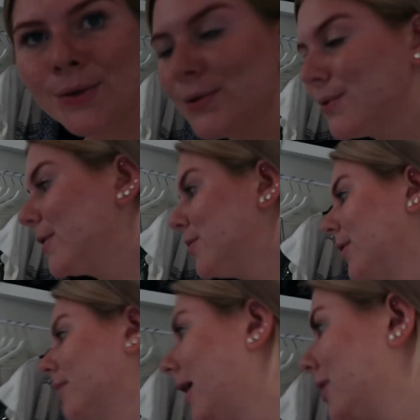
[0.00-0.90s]
So as you
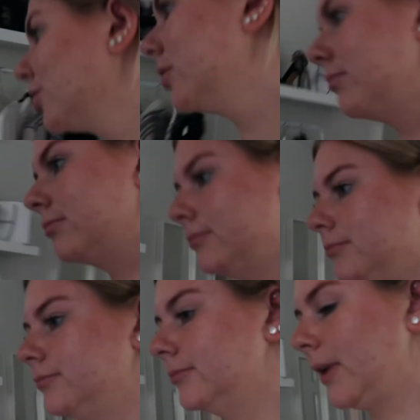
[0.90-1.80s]
can imagine,
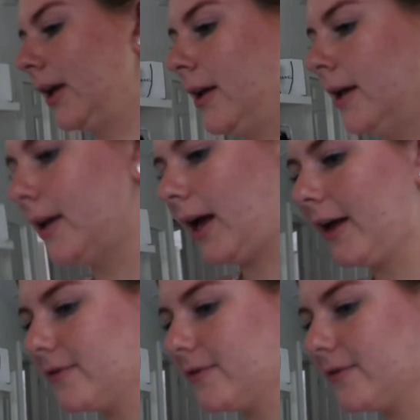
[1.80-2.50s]
I